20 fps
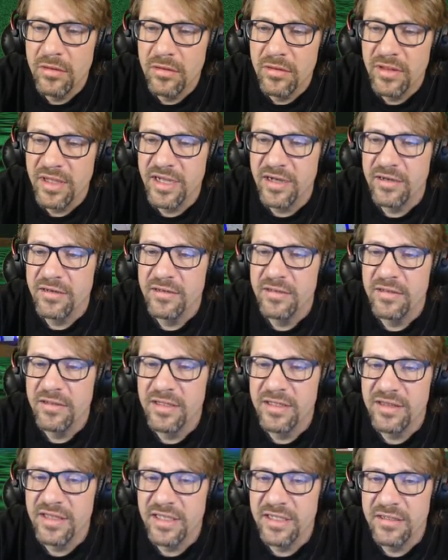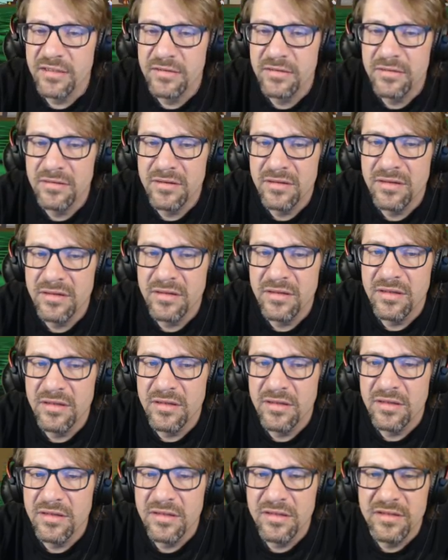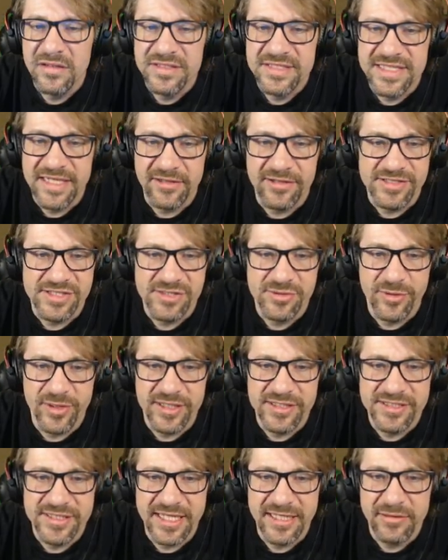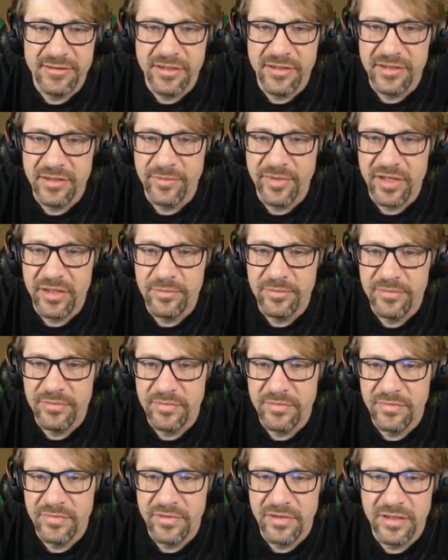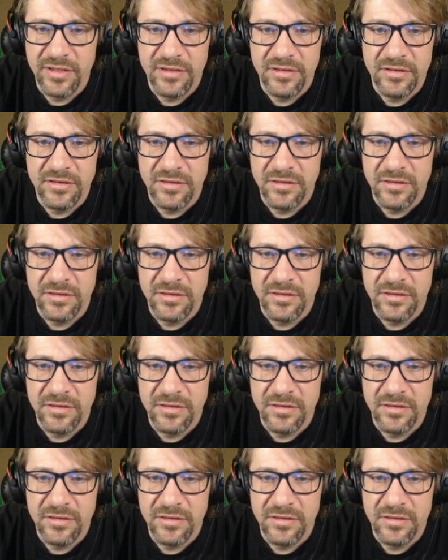There, like that. See how it squares out on the bottom there?